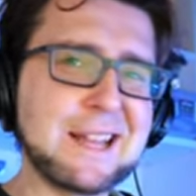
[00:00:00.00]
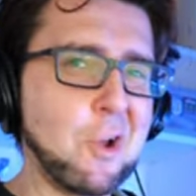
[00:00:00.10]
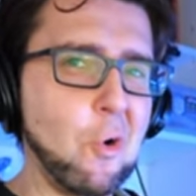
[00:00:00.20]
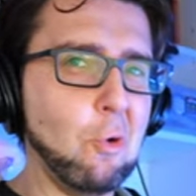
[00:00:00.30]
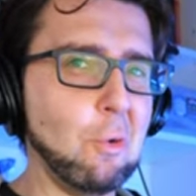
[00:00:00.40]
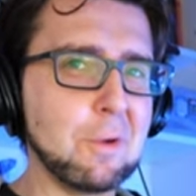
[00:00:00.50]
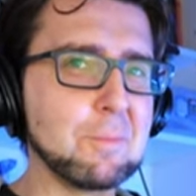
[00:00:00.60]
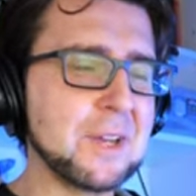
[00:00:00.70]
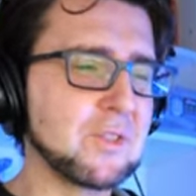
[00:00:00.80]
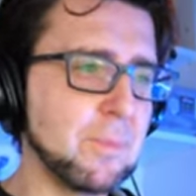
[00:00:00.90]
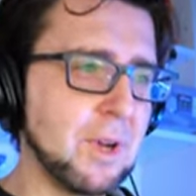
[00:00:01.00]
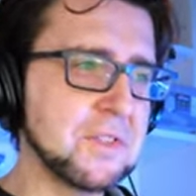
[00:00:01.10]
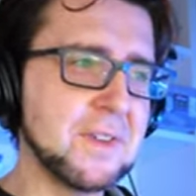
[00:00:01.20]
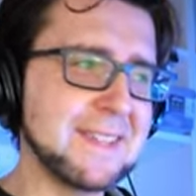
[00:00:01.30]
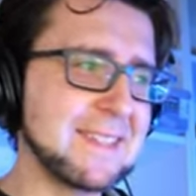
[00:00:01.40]
like a whole bunch of
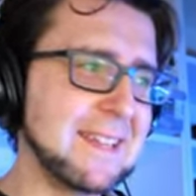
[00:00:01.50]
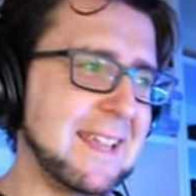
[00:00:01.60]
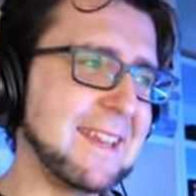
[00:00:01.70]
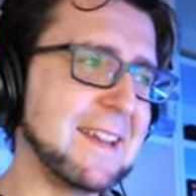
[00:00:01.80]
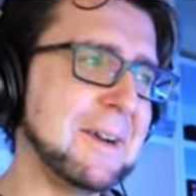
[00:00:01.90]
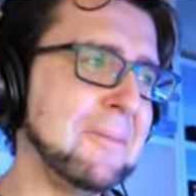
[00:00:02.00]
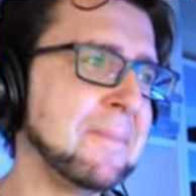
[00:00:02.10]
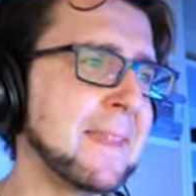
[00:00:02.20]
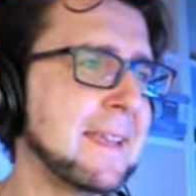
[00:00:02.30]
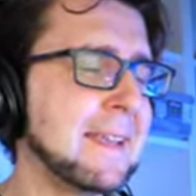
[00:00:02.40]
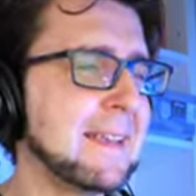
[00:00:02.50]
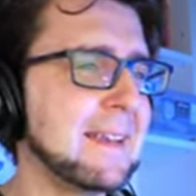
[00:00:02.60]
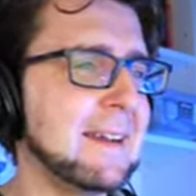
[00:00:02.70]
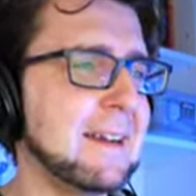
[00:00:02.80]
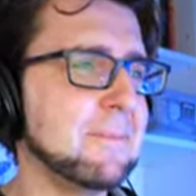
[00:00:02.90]
boss fights at the end there.
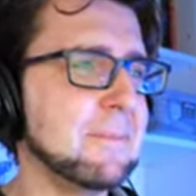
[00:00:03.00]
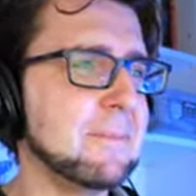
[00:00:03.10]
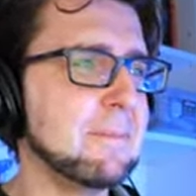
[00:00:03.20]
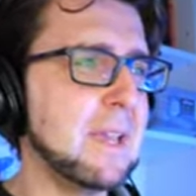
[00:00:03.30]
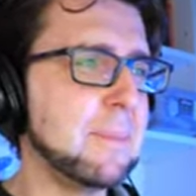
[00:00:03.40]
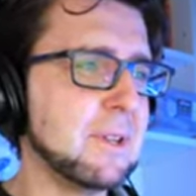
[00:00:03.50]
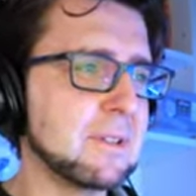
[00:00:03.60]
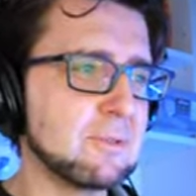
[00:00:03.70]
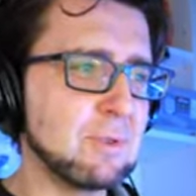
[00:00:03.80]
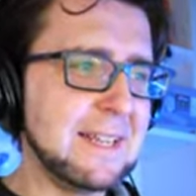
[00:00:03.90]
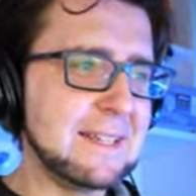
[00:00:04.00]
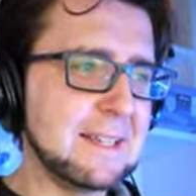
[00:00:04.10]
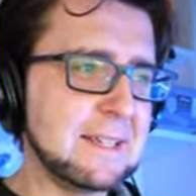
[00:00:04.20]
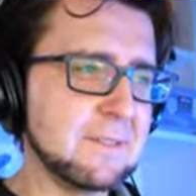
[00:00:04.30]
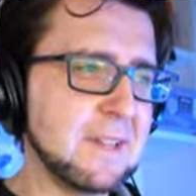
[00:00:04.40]
Um, maybe not really
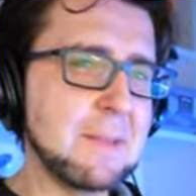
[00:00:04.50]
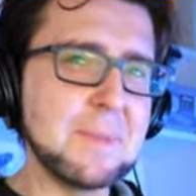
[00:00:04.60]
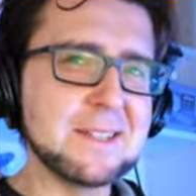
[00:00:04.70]
indicative. Nine